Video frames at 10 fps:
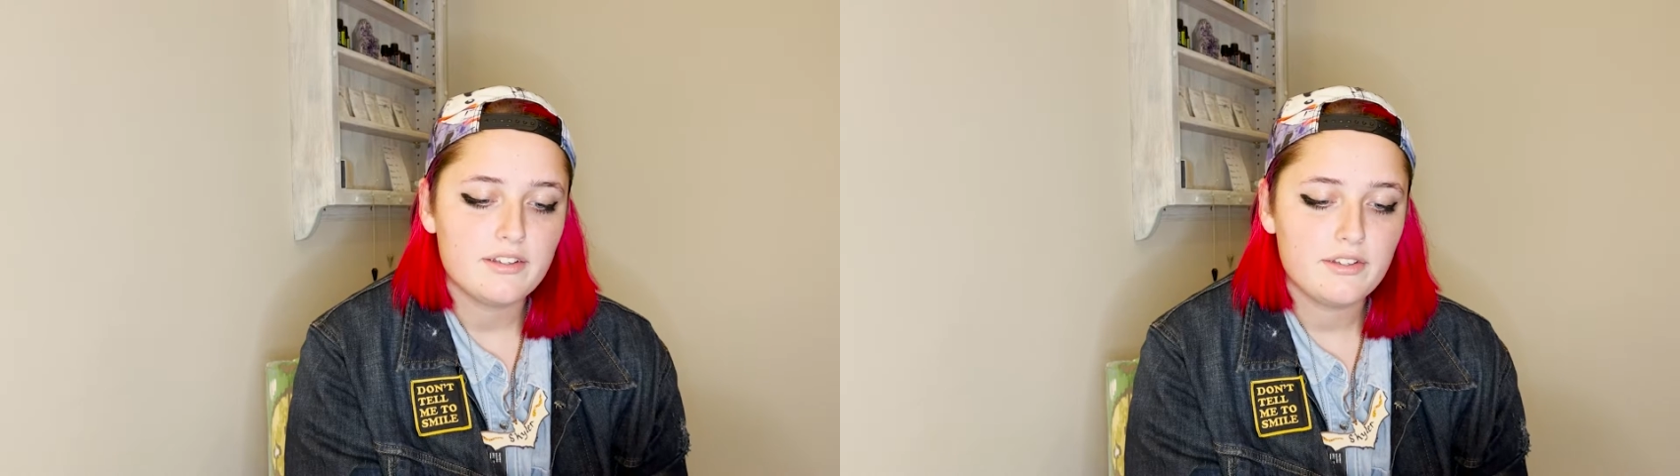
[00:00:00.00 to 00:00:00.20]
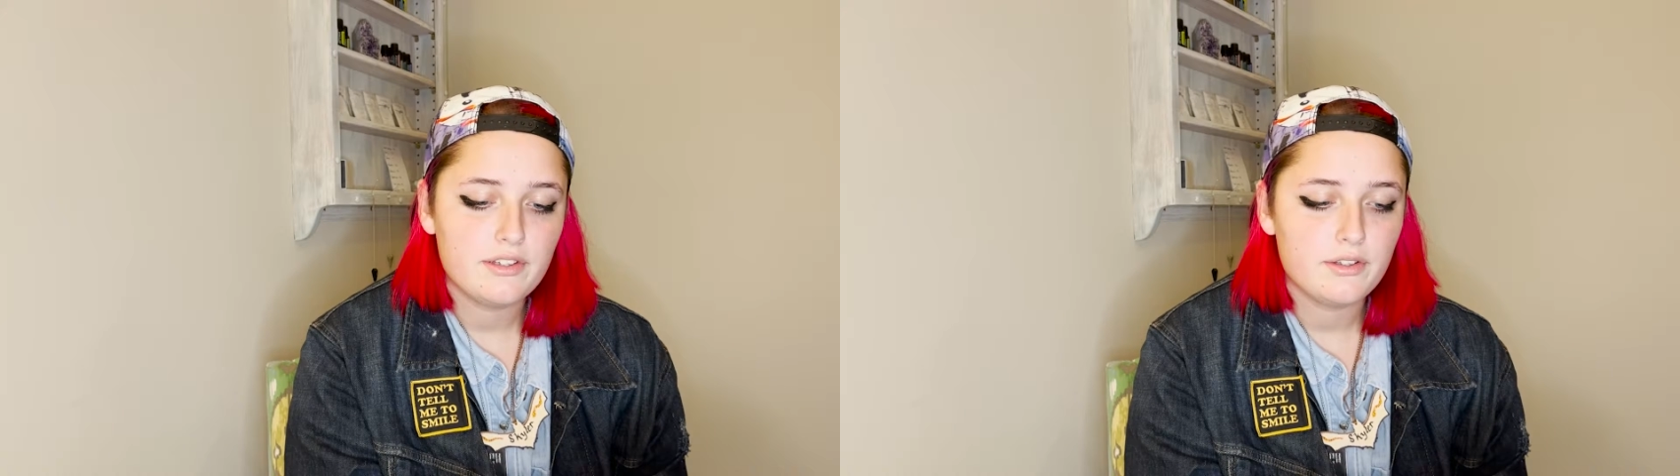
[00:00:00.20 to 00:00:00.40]

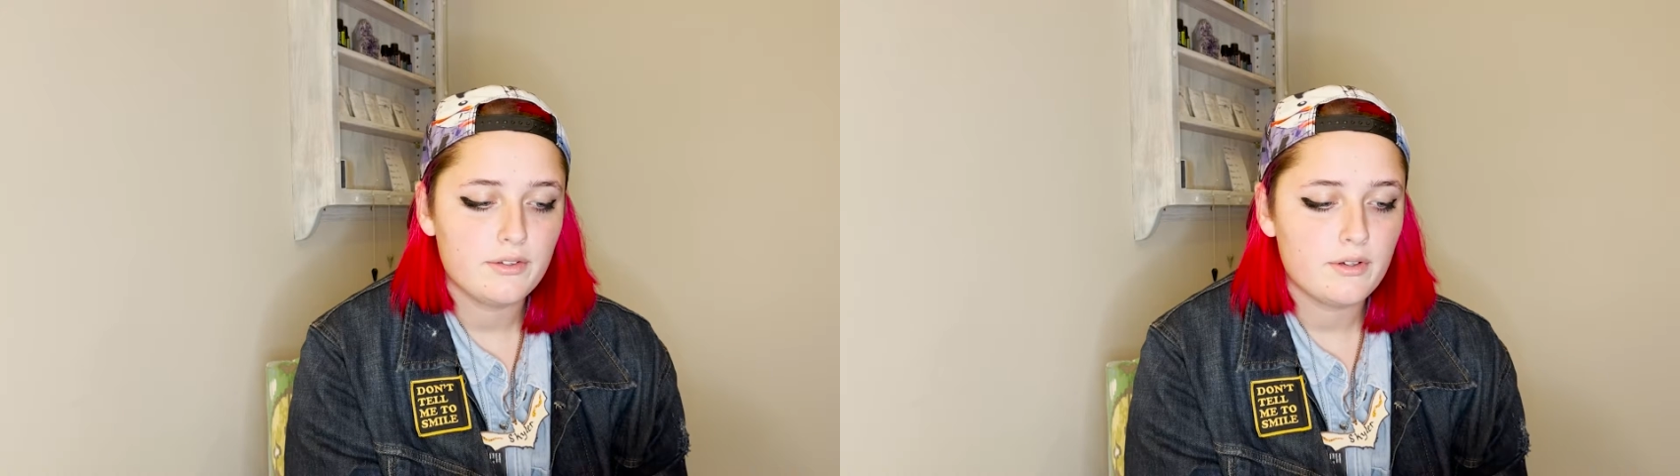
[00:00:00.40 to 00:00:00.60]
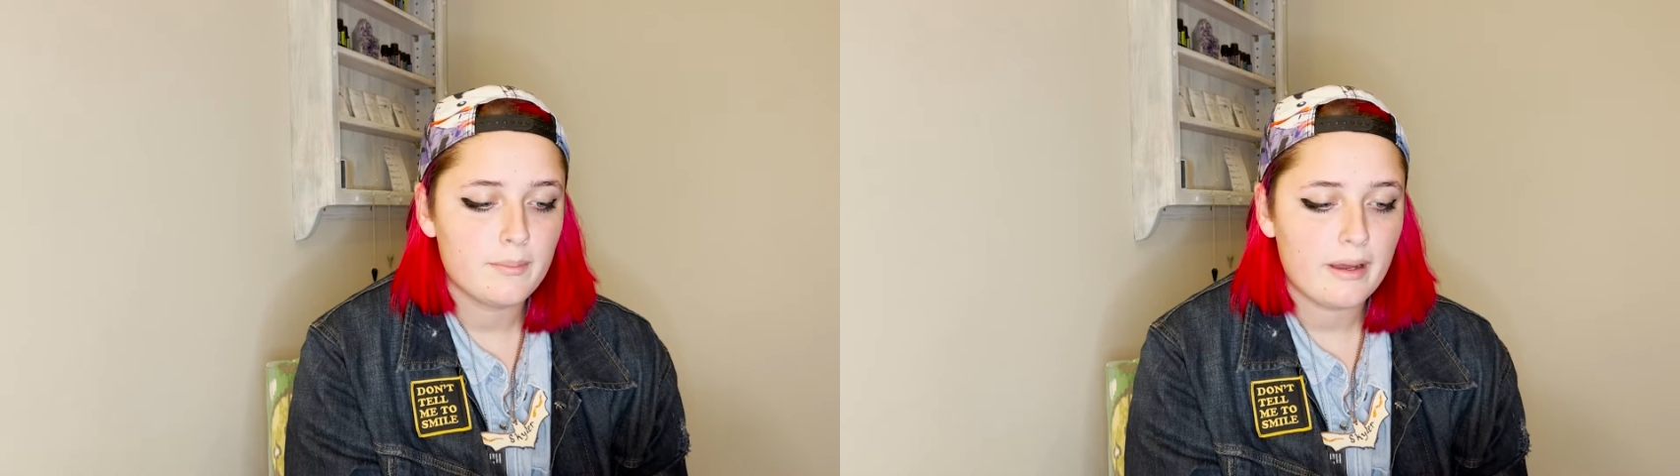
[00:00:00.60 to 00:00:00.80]
to
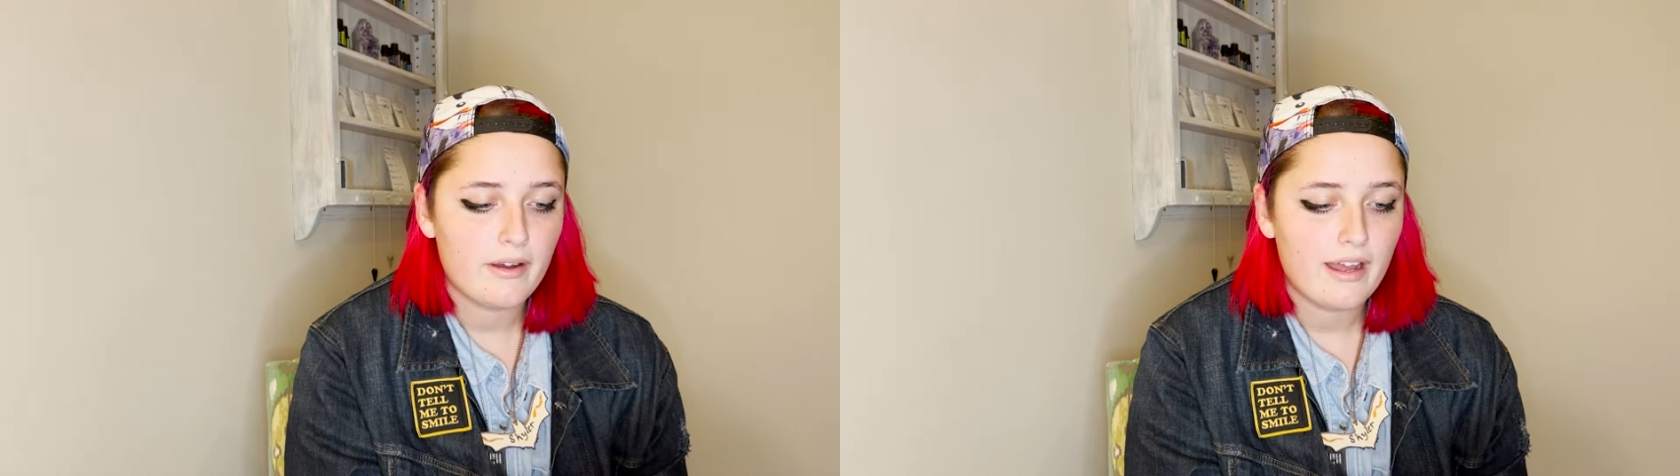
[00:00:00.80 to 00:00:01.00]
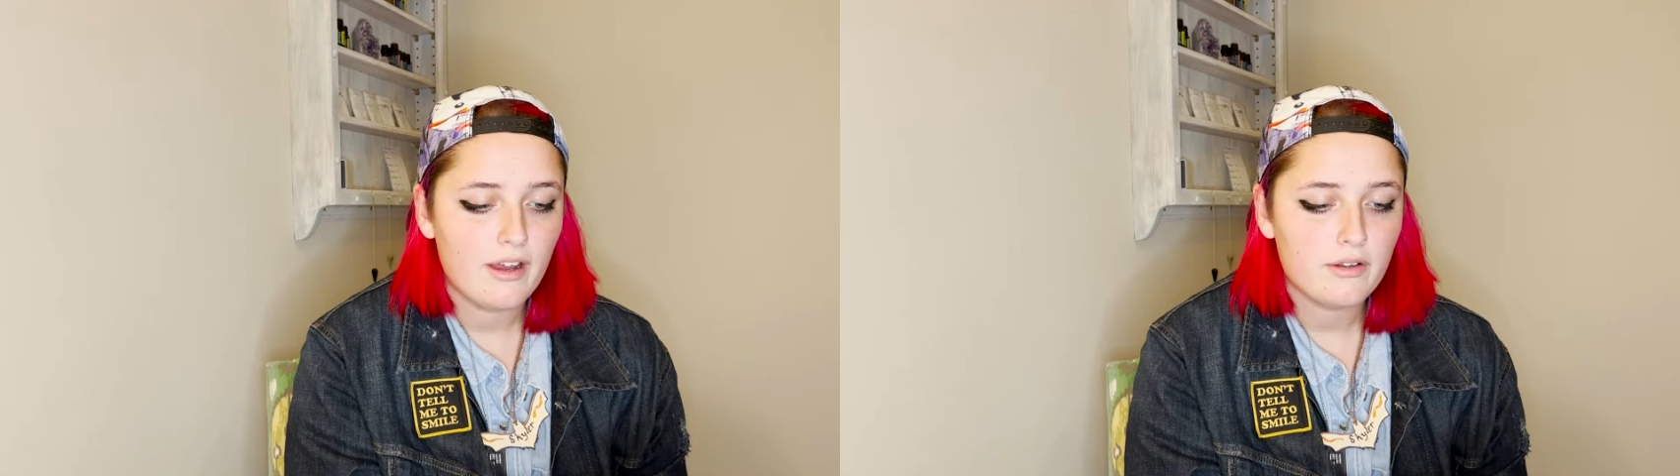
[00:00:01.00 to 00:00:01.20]
you
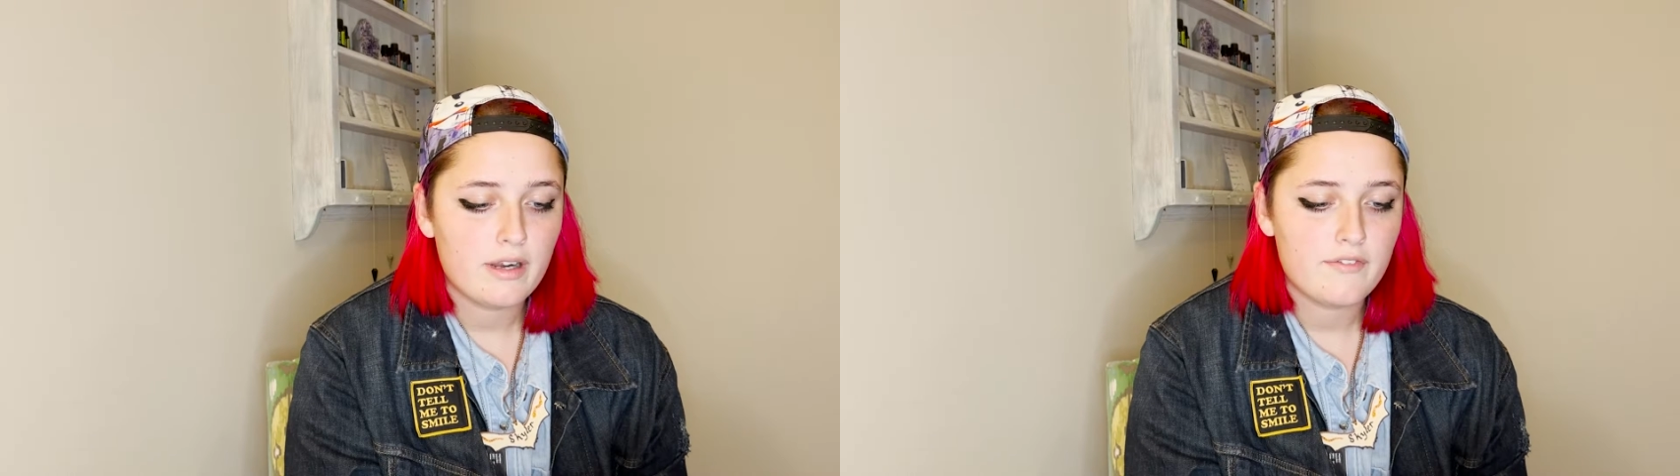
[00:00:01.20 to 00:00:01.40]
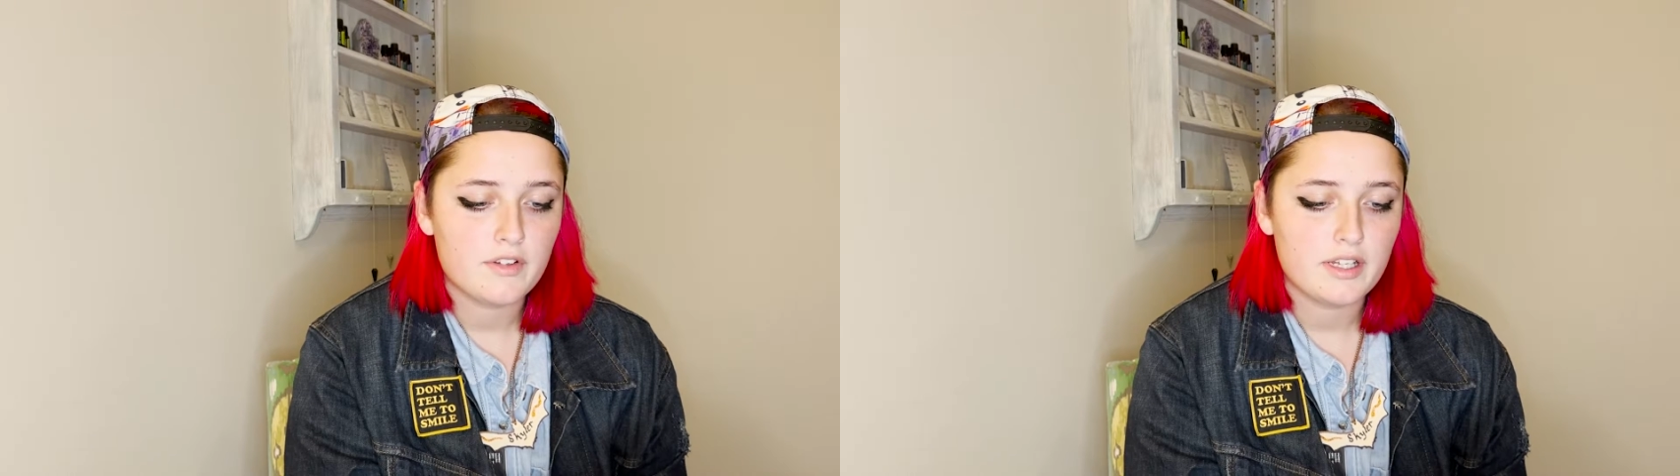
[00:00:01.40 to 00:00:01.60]
about how
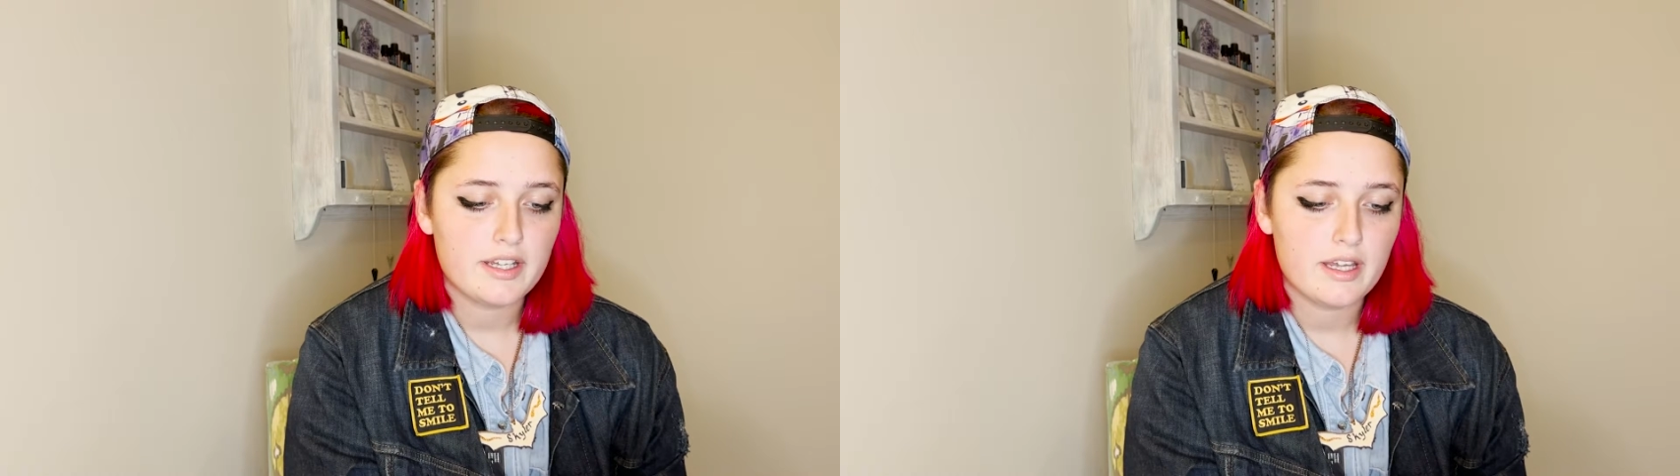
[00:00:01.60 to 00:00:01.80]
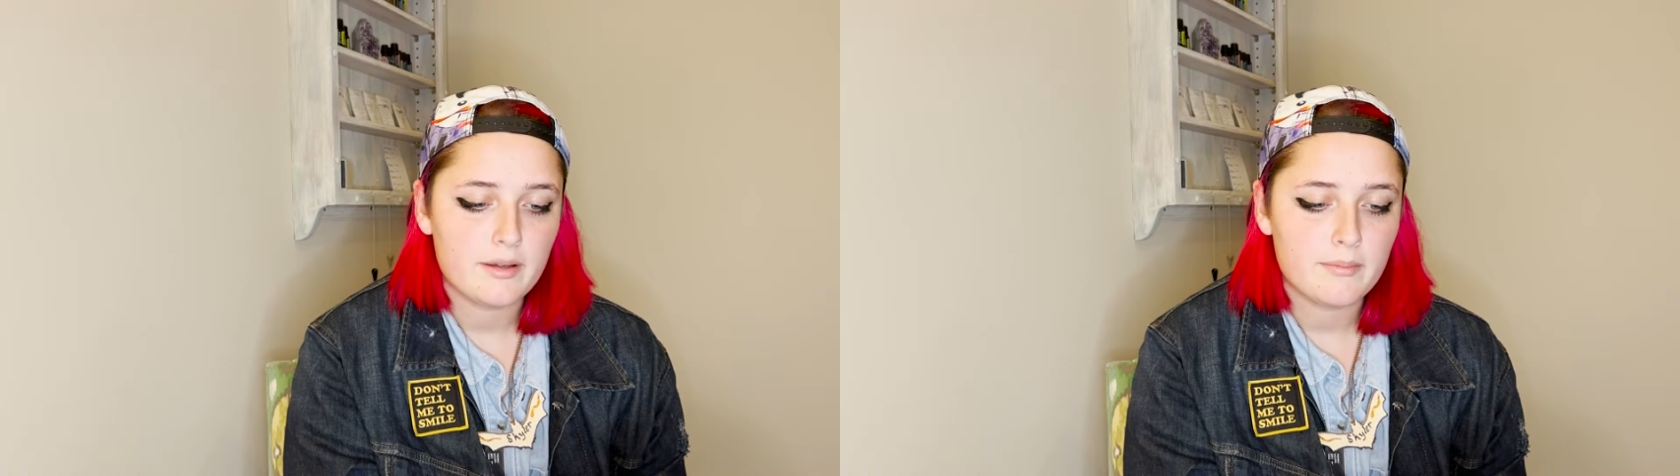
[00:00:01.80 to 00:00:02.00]
grateful I
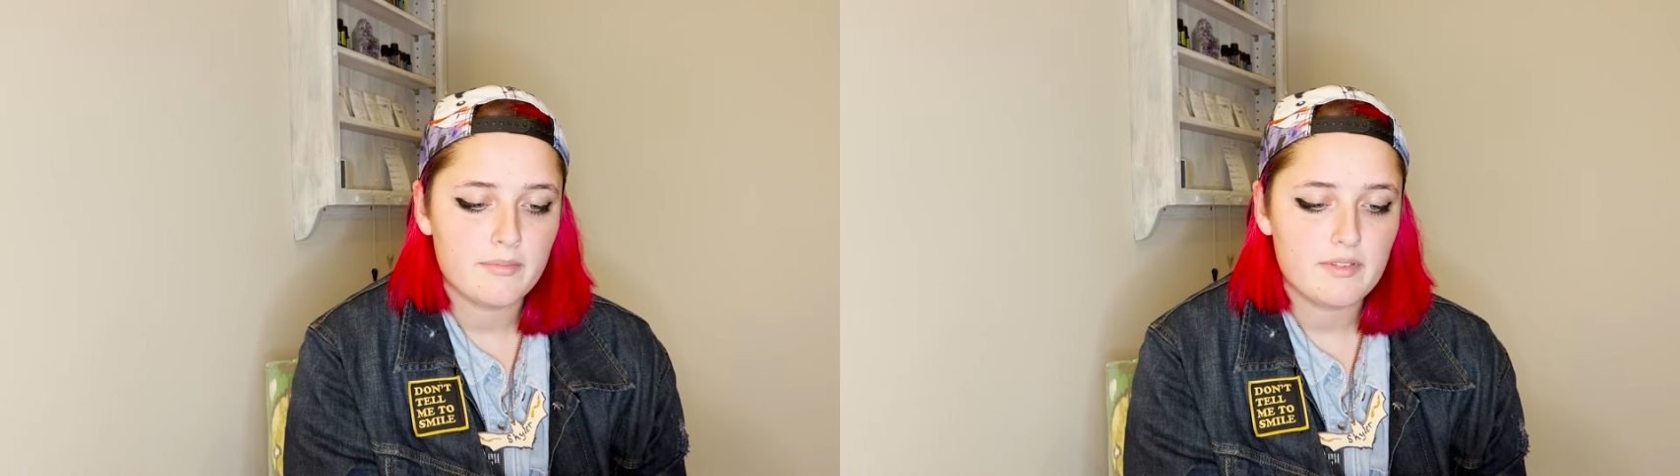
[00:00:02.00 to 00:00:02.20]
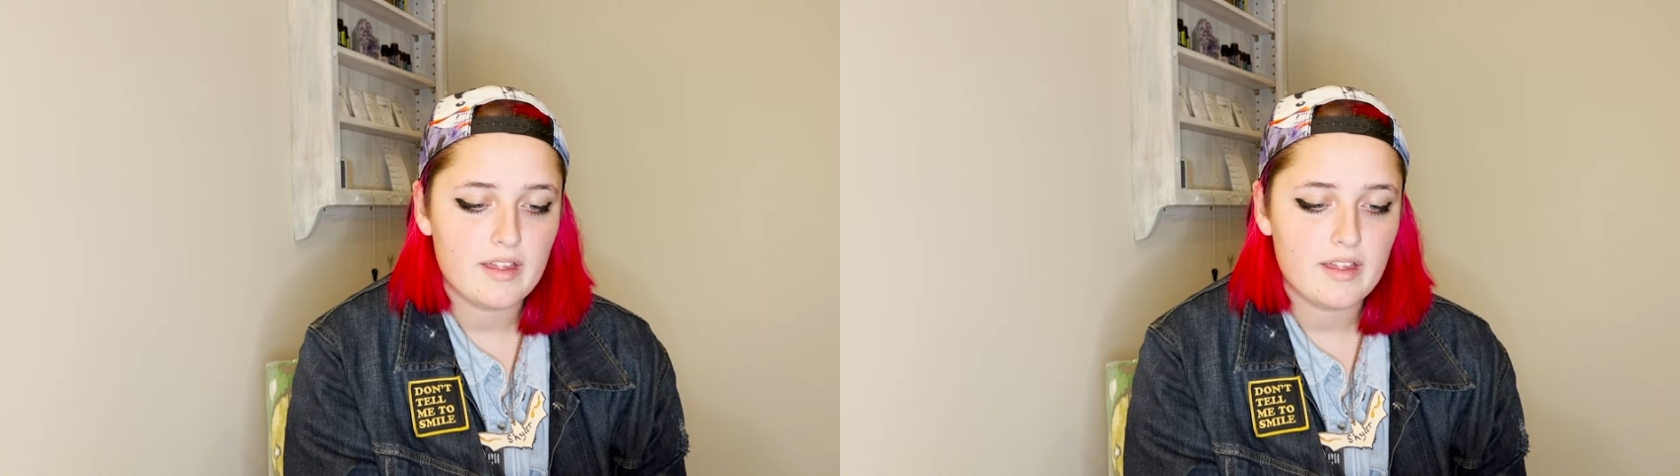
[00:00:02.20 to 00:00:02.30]
am